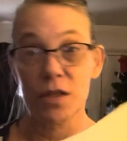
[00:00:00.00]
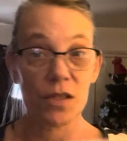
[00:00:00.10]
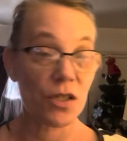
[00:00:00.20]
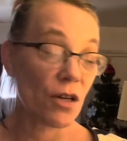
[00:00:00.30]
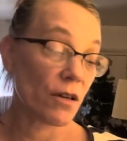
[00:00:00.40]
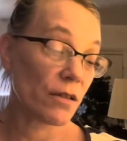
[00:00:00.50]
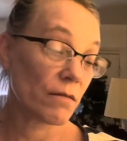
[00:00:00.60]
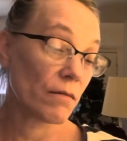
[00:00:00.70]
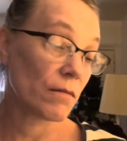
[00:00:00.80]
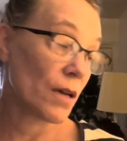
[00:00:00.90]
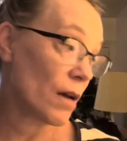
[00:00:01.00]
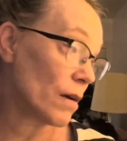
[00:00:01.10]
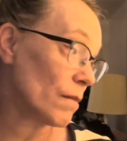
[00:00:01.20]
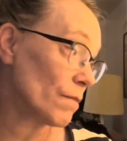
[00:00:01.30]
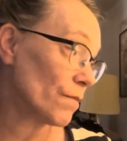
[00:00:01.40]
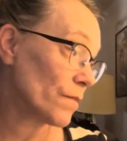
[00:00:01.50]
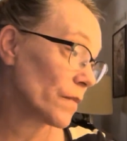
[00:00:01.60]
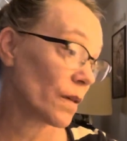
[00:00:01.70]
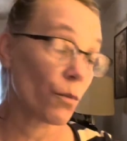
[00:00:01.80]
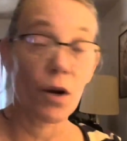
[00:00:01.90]
to start um,
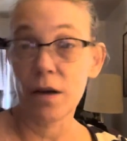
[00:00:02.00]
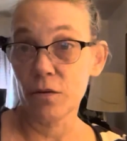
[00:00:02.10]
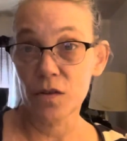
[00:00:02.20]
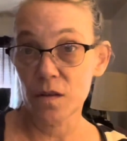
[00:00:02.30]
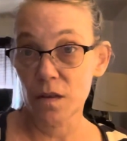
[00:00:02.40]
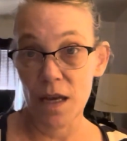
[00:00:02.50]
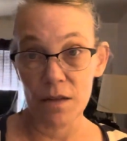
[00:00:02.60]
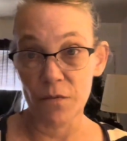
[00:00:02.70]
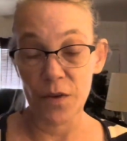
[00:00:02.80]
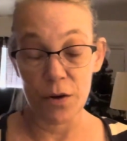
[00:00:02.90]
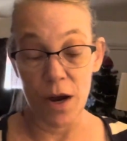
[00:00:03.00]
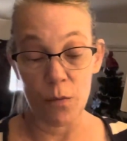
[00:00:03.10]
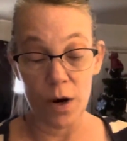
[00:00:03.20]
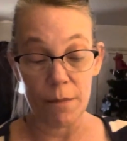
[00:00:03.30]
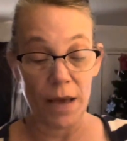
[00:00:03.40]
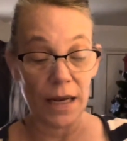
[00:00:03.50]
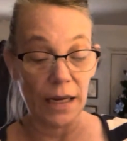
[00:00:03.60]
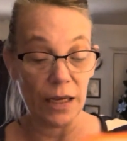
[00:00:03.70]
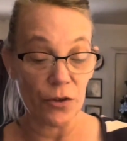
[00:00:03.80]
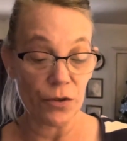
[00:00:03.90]
somewhere else and figure out where I'm at
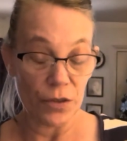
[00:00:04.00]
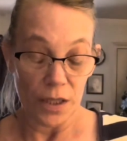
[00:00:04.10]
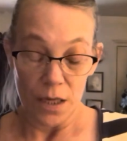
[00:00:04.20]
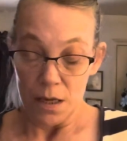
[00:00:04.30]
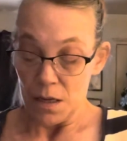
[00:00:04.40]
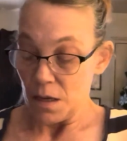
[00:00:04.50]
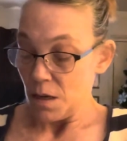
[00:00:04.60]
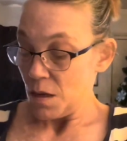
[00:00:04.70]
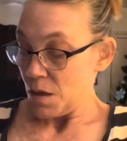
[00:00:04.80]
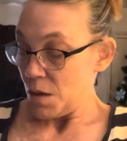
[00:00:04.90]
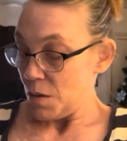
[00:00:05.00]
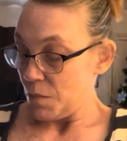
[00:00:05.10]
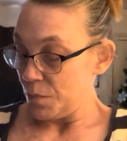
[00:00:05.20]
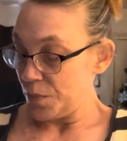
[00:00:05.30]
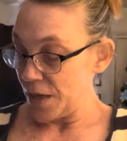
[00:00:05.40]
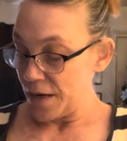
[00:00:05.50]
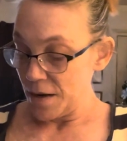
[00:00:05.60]
later. But,